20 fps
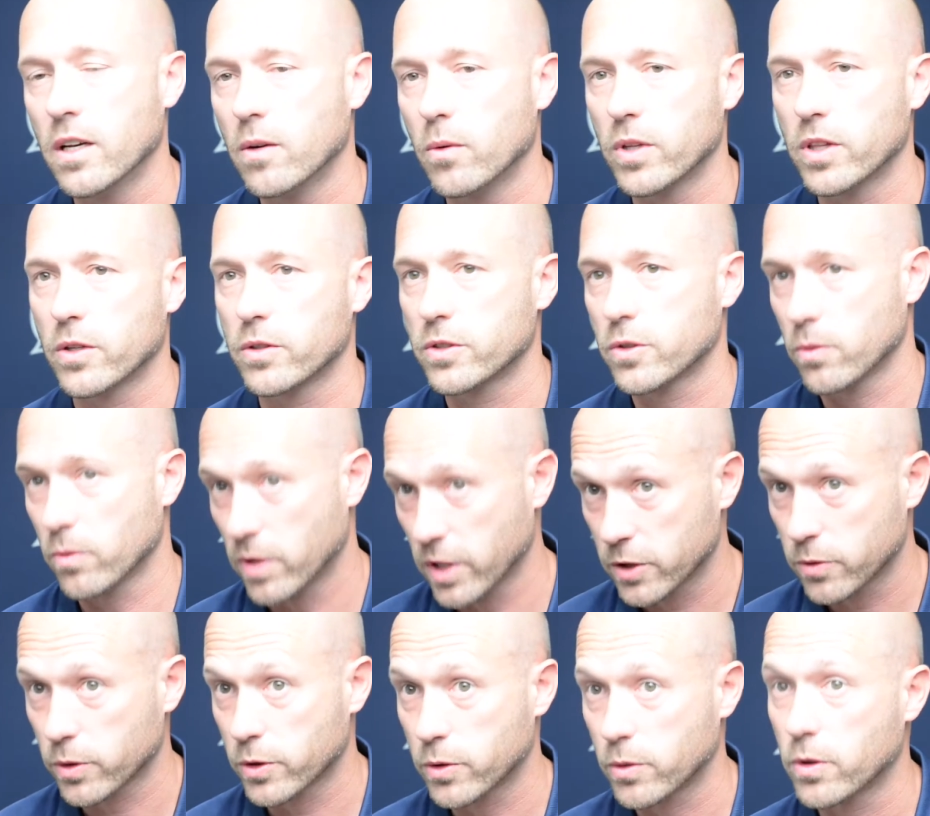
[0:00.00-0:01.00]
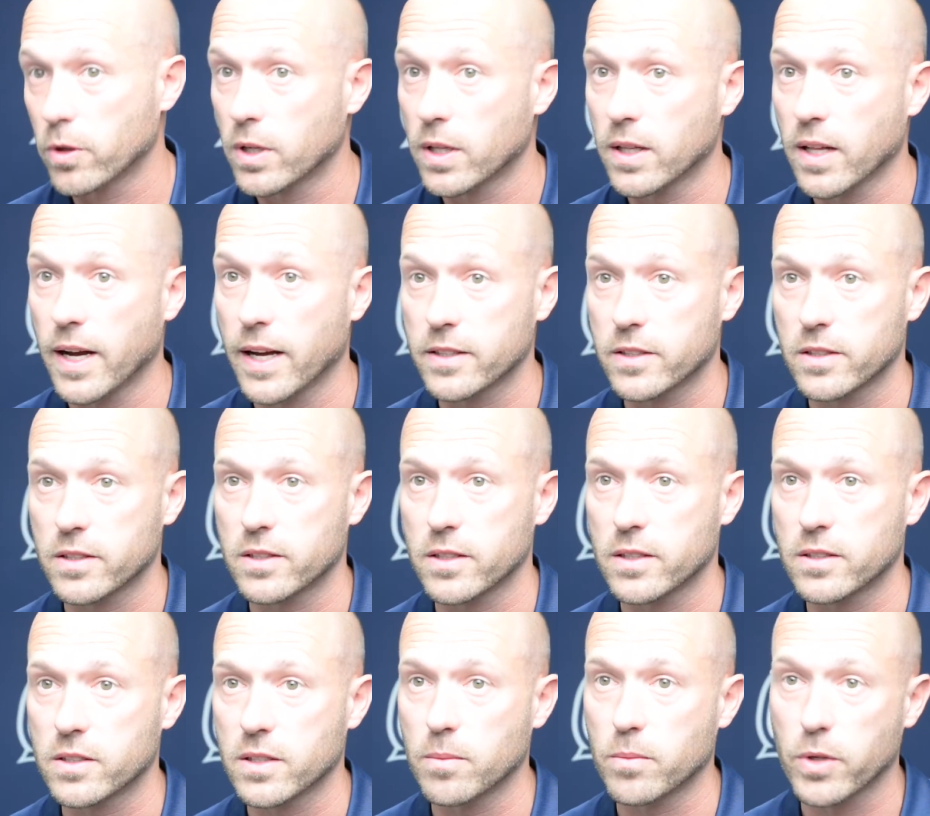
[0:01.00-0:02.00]
with this recruiting class is
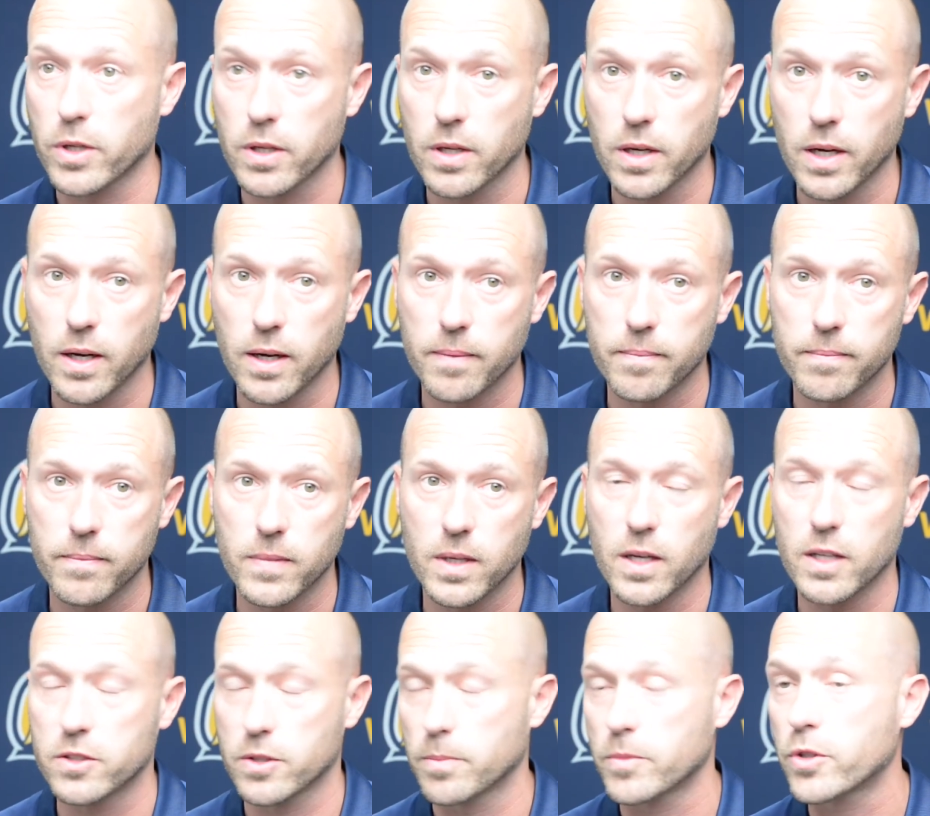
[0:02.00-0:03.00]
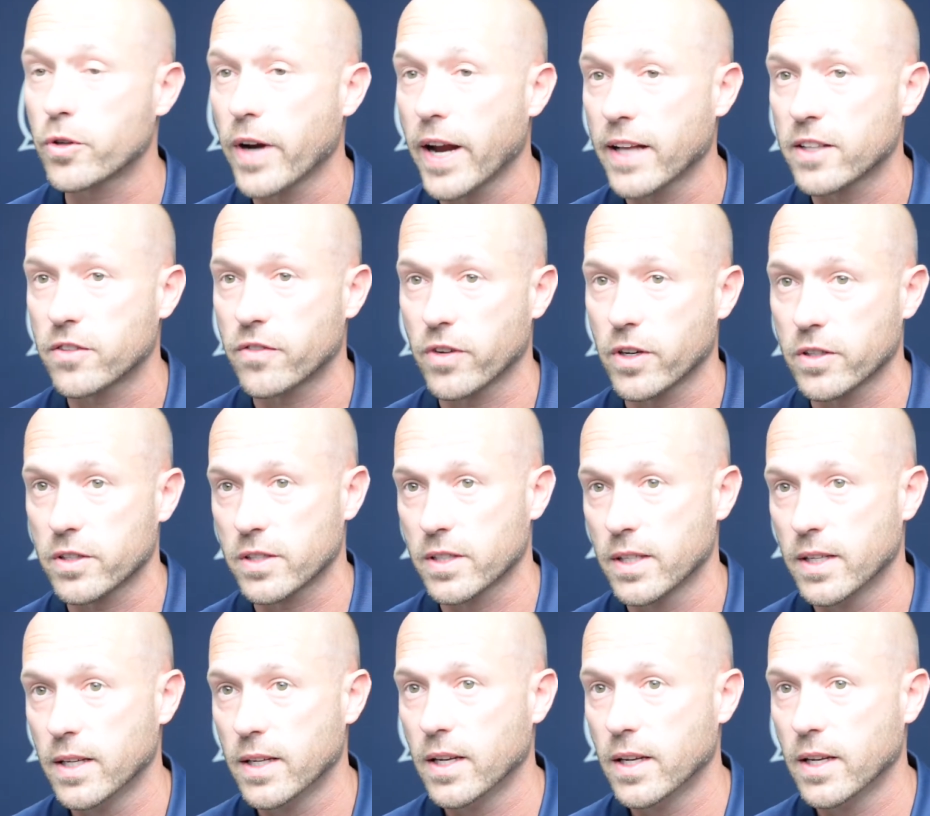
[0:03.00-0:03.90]
some transfers.